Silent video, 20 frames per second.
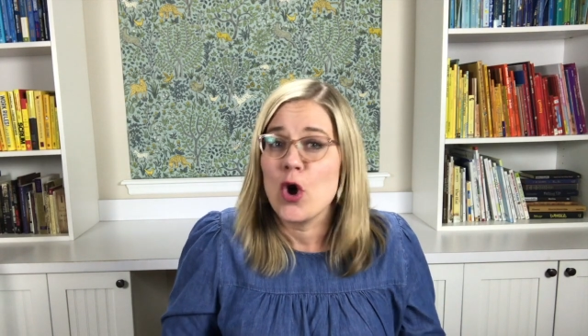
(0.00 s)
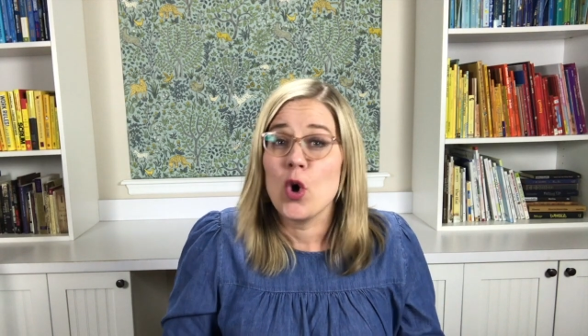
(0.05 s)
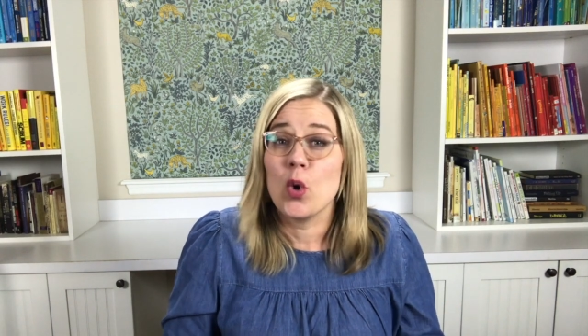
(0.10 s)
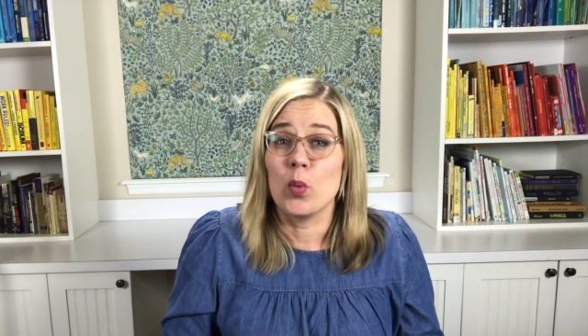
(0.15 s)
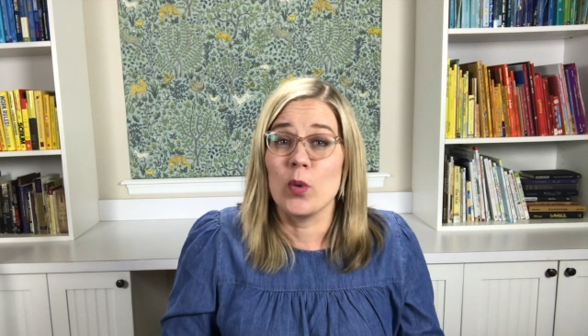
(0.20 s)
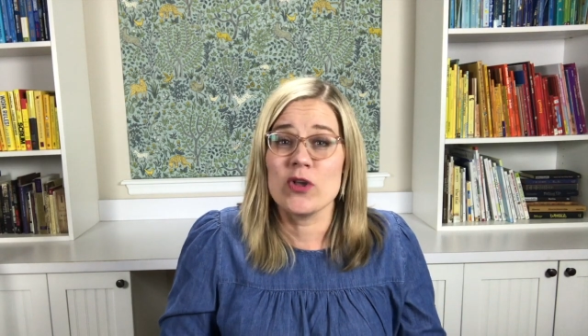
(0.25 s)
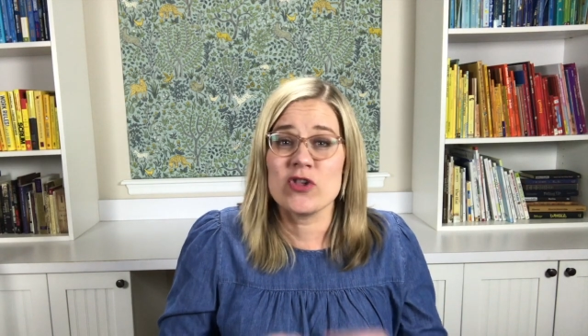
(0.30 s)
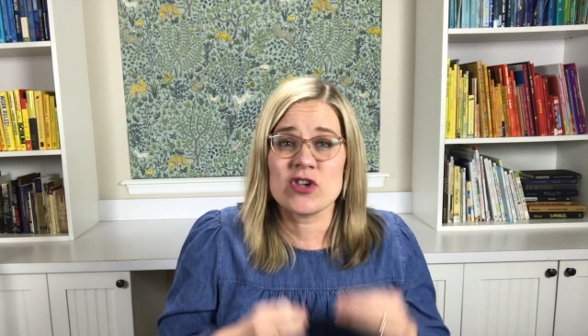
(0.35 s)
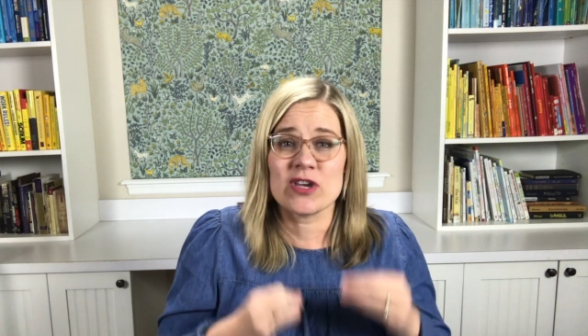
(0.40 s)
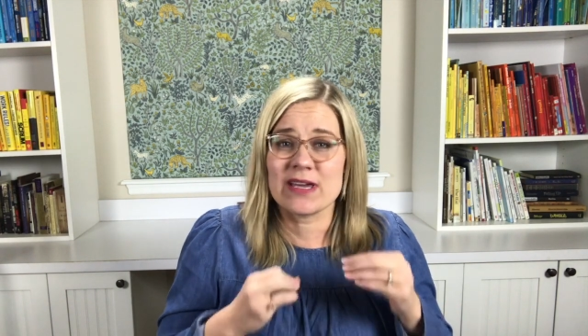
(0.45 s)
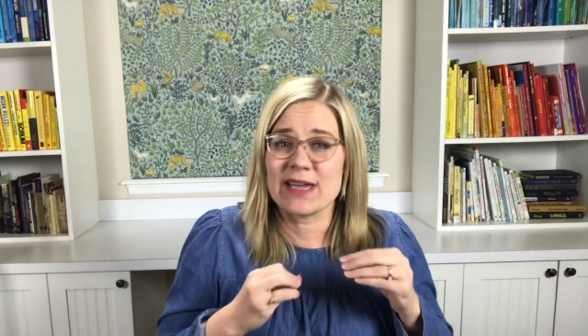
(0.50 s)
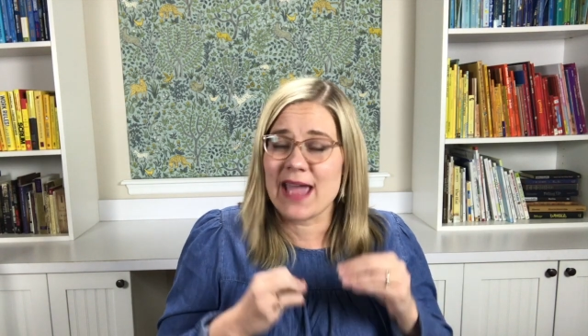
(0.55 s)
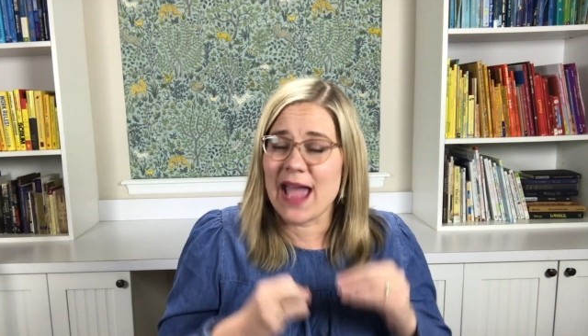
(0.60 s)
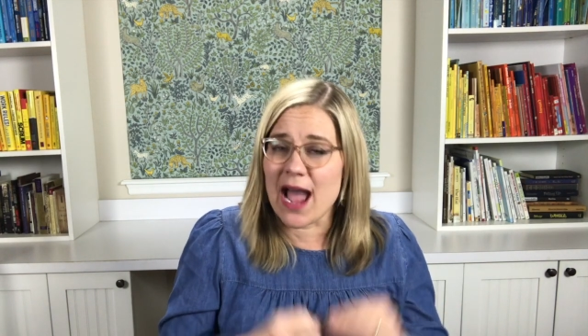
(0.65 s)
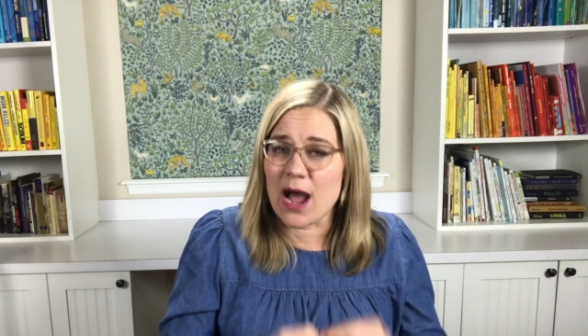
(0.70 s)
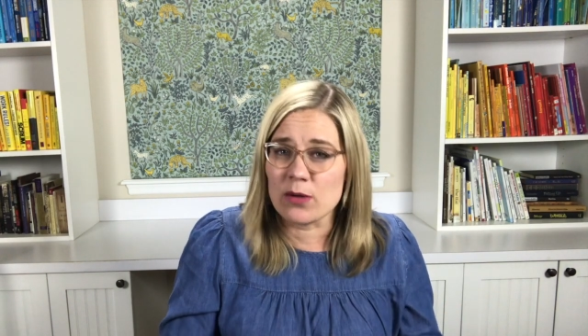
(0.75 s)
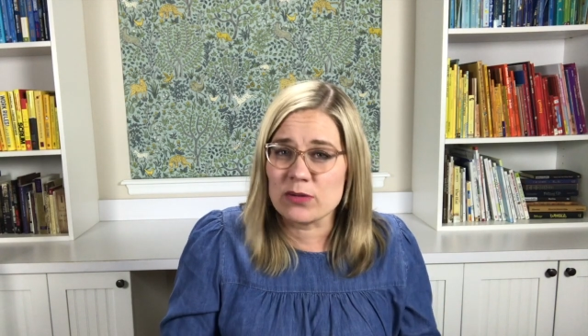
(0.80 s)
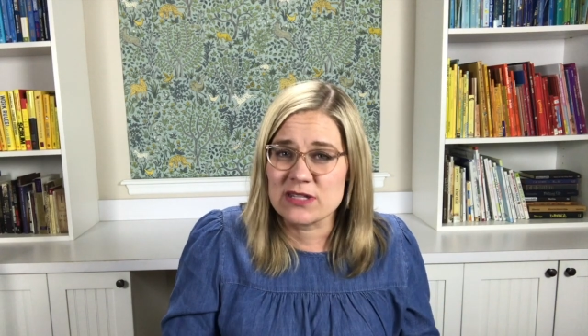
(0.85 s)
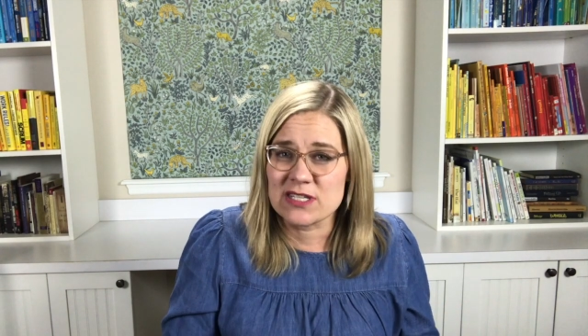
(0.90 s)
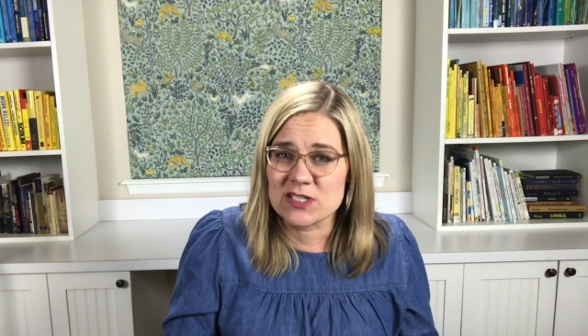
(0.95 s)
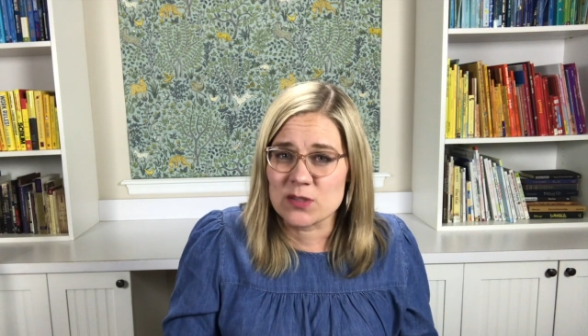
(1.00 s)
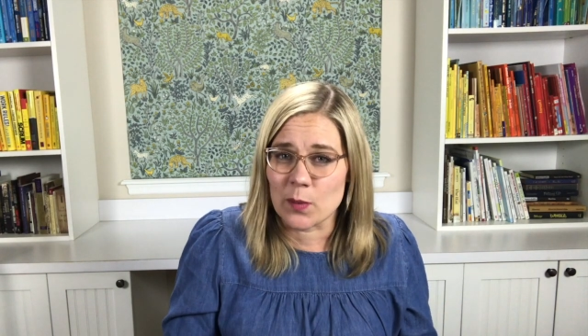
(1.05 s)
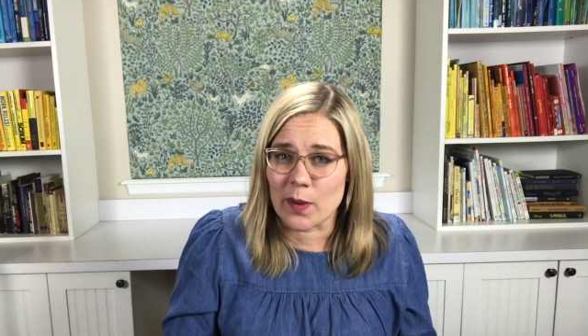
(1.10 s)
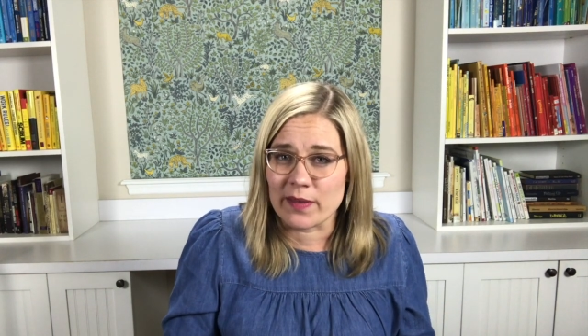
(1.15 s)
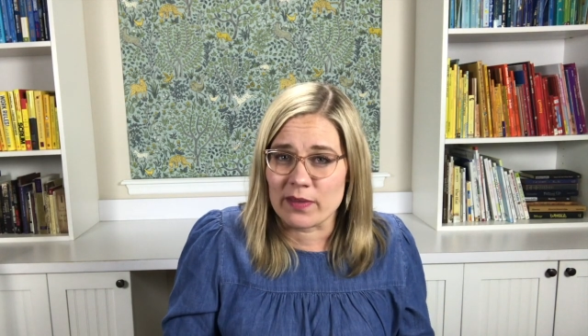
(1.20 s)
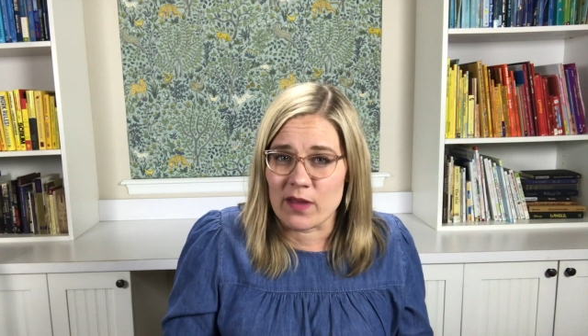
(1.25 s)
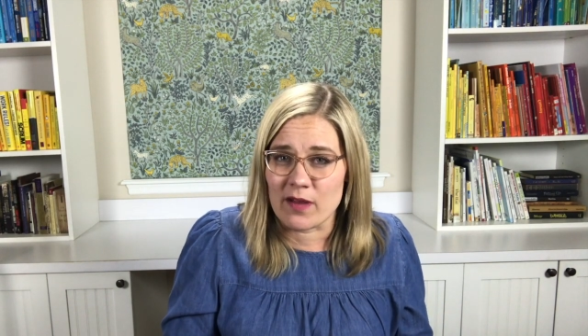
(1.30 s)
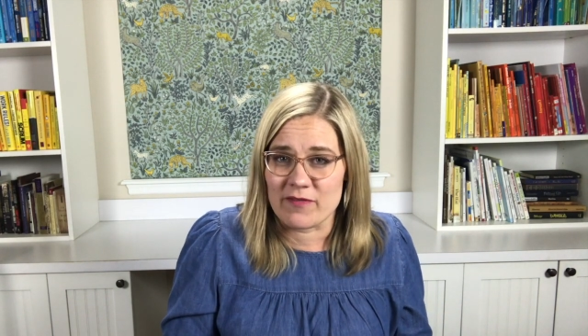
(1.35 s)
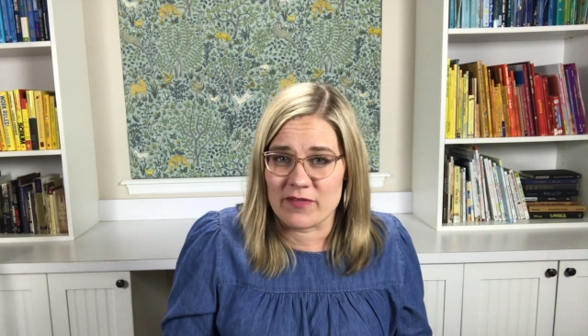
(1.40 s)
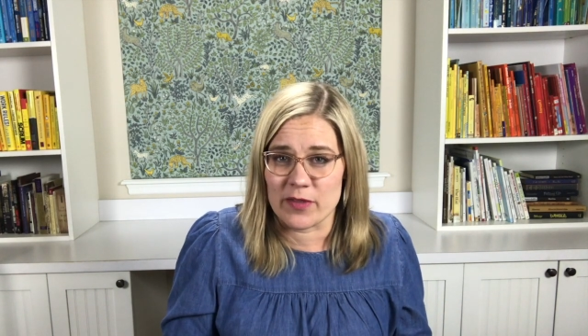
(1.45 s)
Which accounts do I
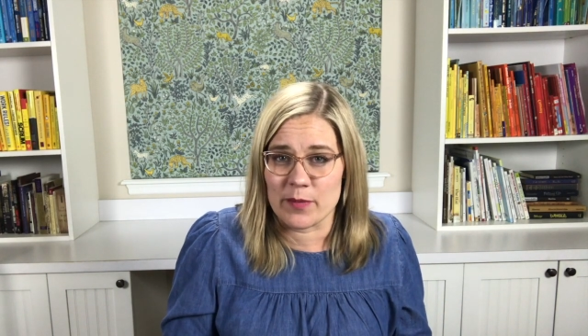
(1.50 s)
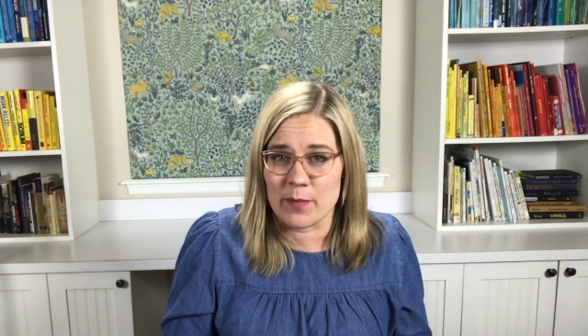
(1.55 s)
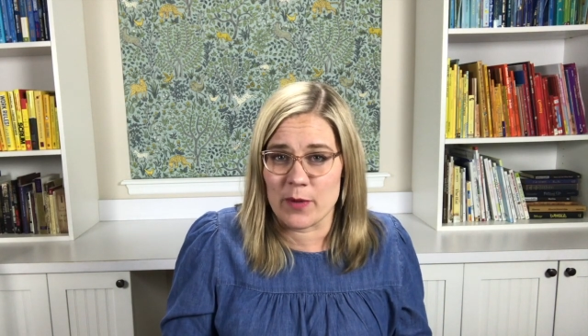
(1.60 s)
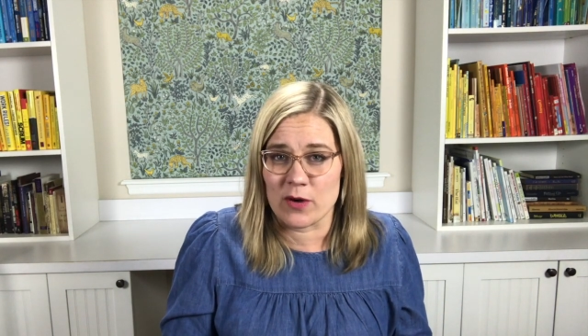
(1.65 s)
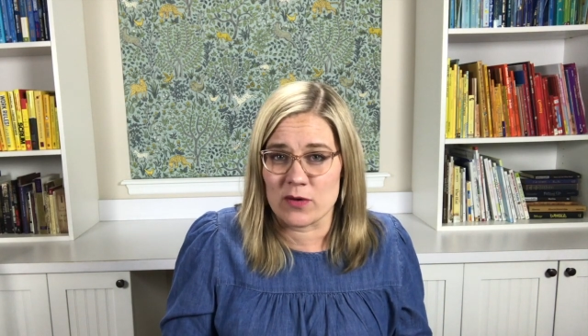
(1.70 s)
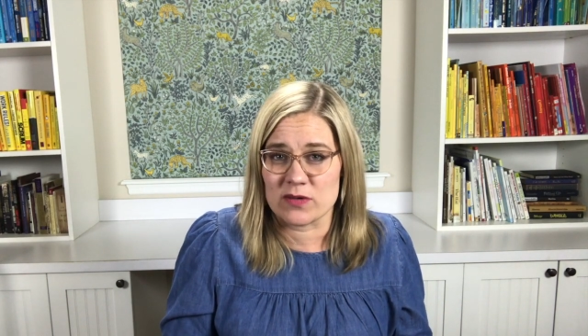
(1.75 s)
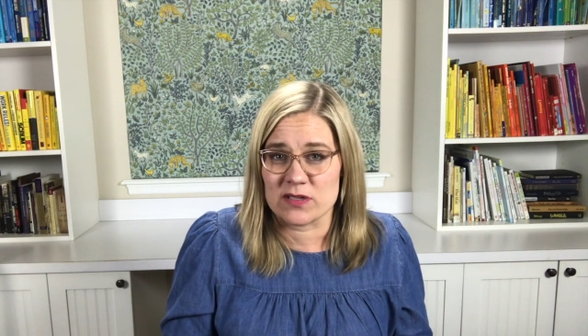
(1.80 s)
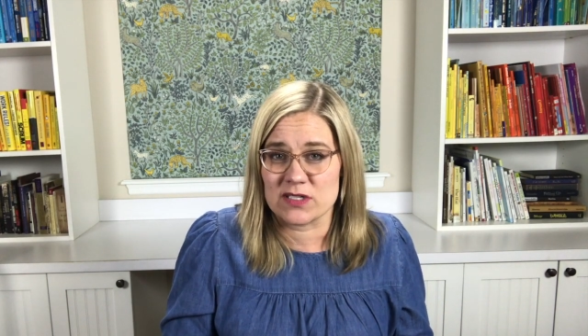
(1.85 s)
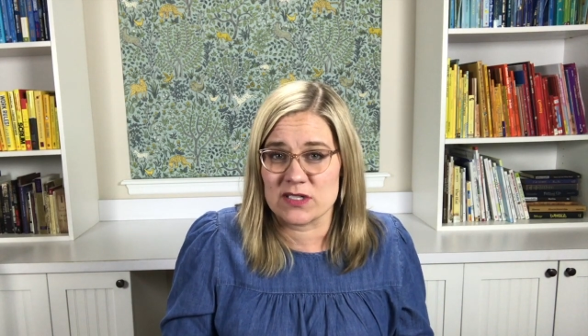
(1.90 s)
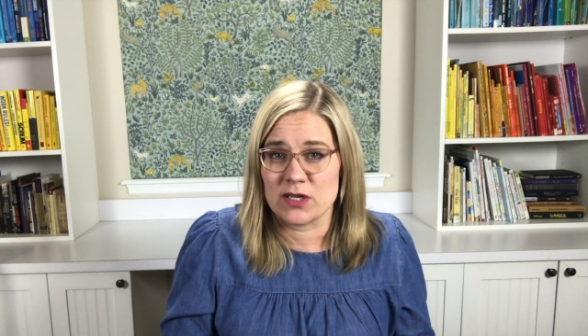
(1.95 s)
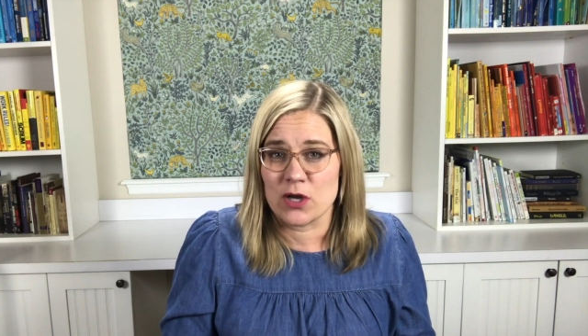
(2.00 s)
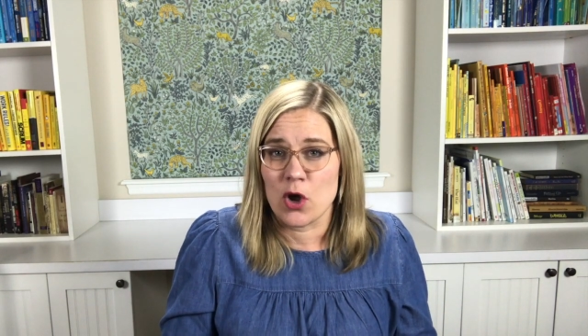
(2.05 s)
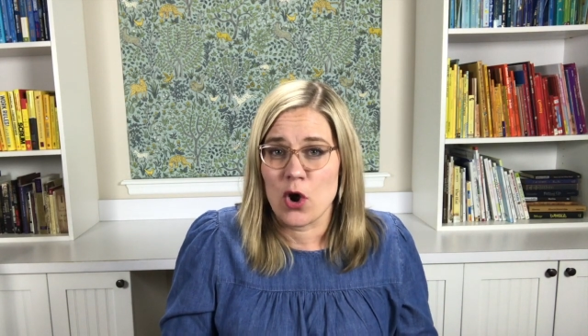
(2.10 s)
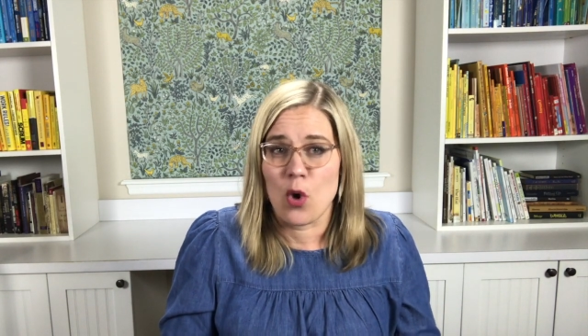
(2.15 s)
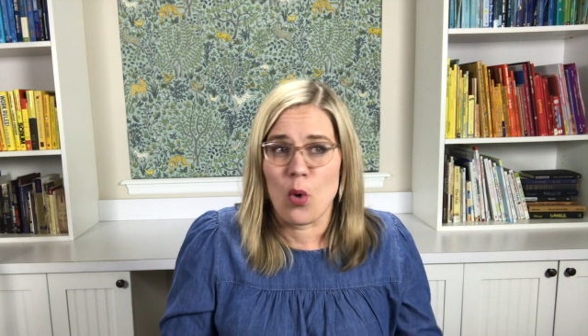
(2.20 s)
love the most?